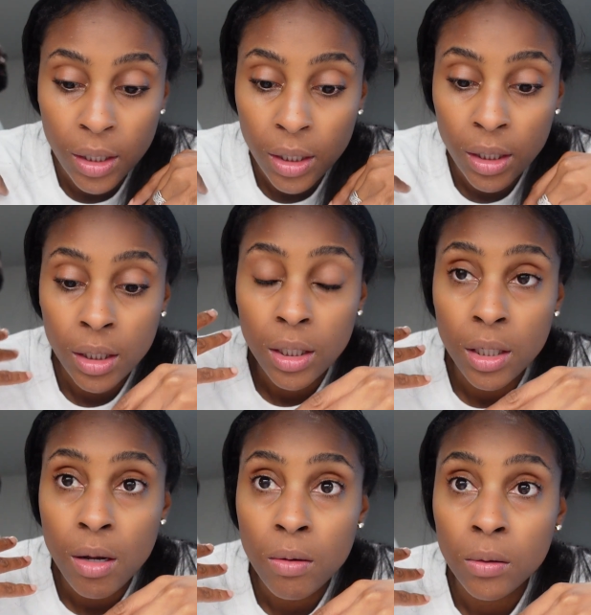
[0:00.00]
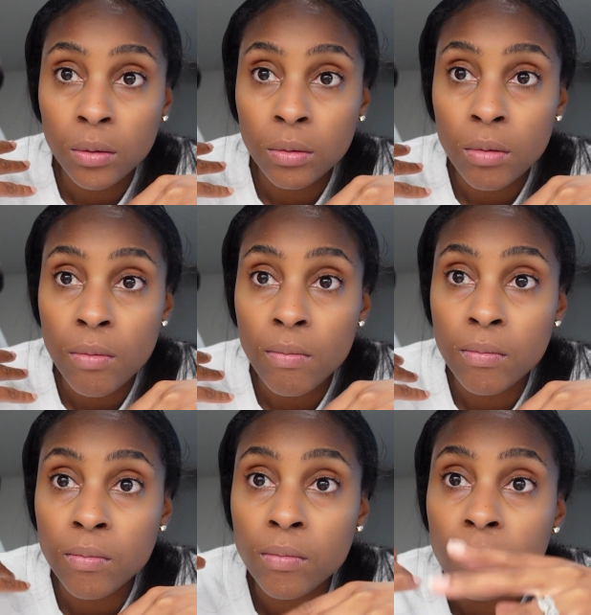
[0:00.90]
You haven't been doing well. We've been doing
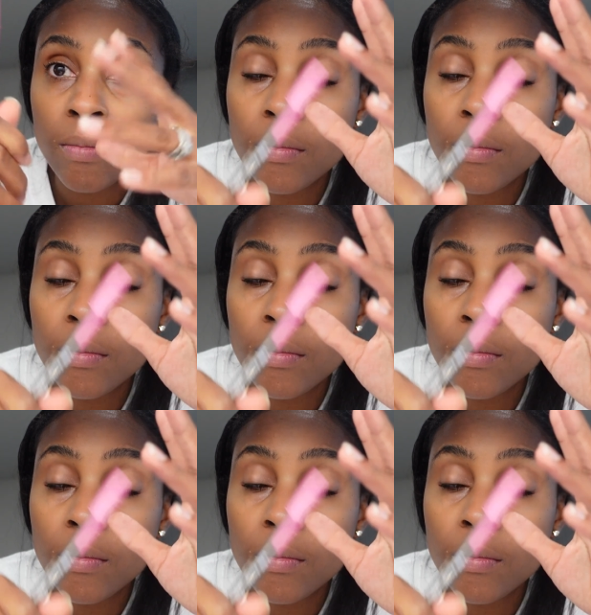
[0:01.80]
real good.